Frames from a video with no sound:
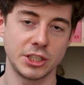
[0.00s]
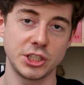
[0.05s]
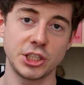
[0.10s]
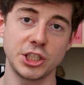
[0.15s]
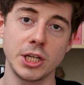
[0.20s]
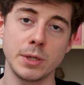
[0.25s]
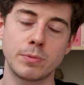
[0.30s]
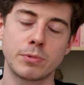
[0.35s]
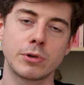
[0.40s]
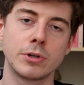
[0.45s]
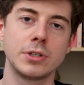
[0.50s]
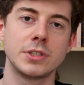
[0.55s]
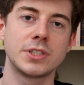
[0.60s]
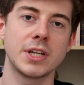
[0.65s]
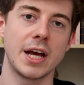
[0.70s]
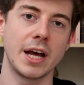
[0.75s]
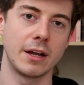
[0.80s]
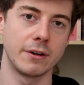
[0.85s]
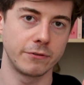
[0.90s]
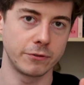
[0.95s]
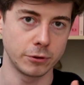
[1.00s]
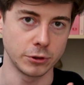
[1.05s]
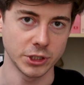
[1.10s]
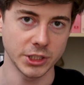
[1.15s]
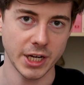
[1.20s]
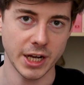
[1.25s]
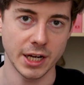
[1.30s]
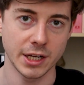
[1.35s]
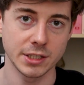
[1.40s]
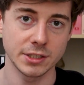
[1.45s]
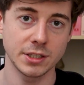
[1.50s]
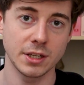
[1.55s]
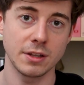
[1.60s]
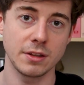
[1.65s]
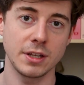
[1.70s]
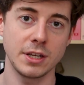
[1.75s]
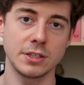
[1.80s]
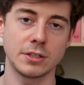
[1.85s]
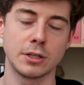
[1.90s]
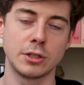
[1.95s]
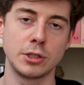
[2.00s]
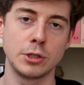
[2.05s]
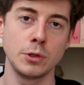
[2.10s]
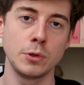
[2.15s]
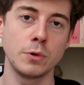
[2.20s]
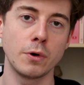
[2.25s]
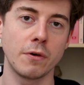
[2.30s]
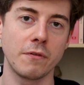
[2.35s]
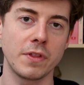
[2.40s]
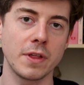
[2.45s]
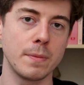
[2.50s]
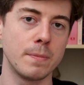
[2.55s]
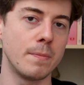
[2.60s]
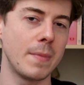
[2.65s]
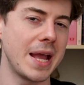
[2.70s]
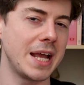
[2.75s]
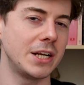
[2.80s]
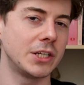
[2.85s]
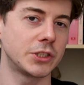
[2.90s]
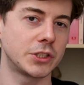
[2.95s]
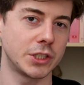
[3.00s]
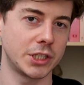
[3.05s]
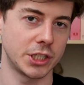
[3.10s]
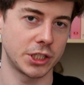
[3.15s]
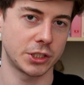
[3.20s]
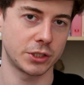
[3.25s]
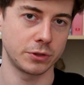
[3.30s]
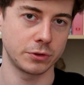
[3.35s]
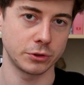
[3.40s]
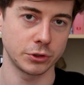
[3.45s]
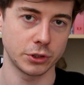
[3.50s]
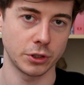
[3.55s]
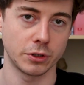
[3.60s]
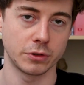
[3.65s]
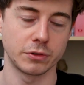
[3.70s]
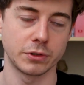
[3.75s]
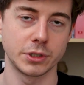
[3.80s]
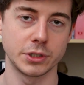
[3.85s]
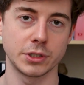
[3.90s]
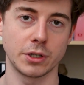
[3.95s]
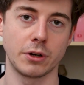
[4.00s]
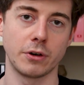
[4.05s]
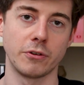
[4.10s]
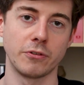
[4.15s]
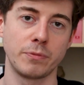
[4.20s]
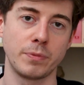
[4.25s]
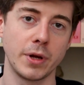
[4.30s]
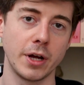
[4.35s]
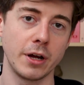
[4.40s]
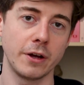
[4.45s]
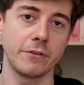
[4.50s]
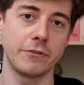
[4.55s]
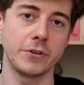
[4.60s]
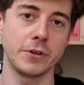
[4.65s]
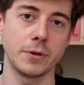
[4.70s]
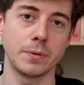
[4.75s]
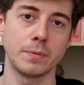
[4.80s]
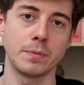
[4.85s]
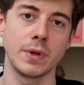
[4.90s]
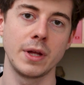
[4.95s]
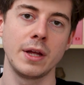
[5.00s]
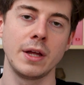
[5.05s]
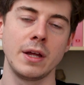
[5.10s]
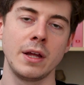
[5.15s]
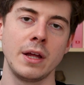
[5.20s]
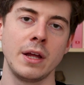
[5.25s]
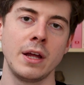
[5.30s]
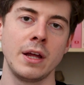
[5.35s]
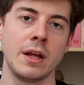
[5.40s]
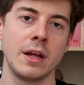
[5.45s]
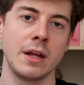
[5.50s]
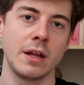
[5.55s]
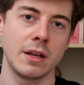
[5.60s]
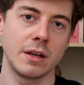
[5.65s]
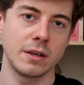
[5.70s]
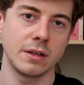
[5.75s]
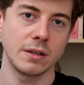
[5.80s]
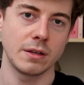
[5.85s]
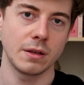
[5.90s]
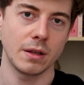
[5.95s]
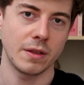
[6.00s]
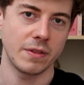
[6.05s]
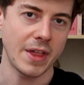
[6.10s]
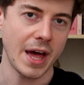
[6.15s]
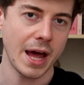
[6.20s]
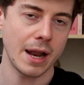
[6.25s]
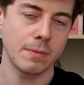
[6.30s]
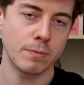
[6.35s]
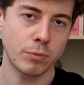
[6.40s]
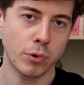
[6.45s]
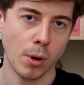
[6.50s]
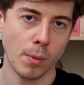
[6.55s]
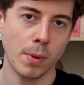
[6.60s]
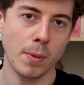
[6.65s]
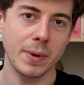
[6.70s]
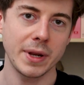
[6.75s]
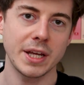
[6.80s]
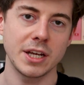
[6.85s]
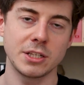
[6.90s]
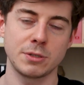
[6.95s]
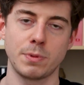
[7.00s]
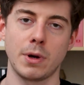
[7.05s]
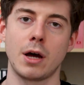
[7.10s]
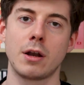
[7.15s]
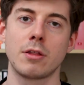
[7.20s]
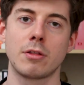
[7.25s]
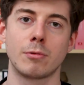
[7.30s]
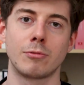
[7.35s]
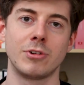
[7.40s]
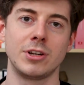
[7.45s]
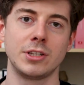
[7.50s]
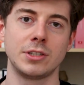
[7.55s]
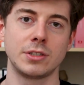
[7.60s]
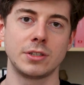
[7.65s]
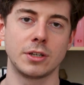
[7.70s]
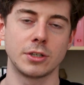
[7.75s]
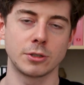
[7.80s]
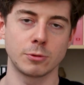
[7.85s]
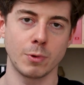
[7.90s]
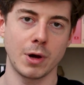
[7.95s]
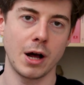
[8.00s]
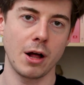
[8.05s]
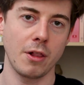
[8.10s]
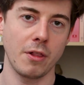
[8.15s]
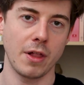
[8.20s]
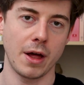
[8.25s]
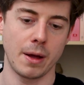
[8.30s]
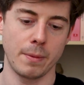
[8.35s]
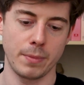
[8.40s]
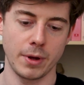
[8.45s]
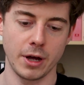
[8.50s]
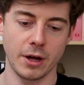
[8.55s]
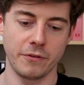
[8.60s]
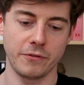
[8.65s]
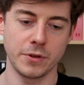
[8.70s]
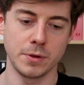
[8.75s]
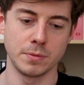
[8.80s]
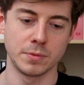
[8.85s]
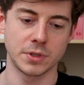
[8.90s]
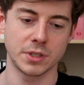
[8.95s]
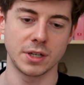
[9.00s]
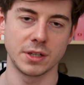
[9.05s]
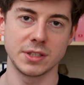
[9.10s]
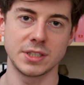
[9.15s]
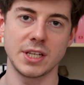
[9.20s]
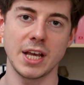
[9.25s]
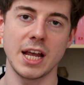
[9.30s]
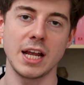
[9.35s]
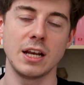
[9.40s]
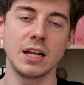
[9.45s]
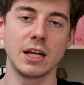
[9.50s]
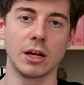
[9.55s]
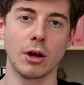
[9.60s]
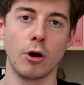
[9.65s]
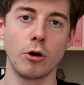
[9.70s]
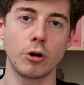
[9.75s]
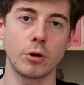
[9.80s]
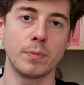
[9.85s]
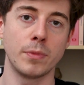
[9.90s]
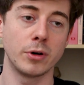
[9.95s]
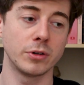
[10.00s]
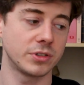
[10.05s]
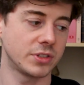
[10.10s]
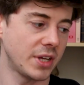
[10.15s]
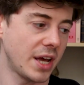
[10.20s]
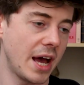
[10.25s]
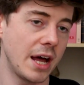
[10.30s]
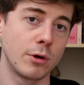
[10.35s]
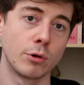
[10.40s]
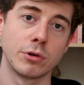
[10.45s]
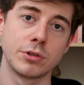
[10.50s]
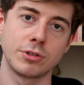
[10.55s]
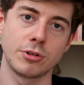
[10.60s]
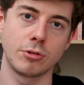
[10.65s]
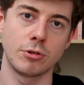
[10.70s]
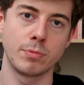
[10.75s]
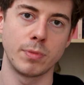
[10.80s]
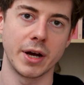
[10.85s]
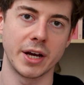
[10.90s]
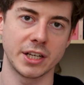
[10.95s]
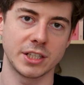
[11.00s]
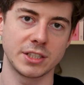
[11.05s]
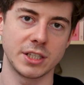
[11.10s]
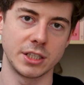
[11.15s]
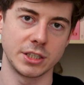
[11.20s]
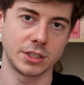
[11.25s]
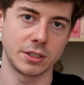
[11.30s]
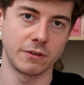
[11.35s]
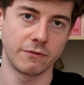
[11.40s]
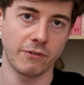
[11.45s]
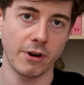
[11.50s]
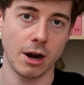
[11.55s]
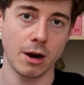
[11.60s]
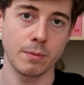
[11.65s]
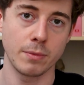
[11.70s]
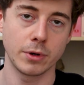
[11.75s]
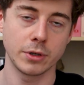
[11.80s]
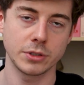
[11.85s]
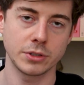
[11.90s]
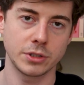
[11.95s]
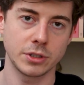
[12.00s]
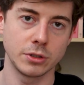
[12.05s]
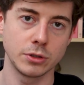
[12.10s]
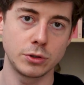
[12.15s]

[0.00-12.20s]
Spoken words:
chypres and fougères. These are two of the main traditional genres of perfume. That probably is part of the reason as well that perfumes containing oak moss, and also by extension Veramoss,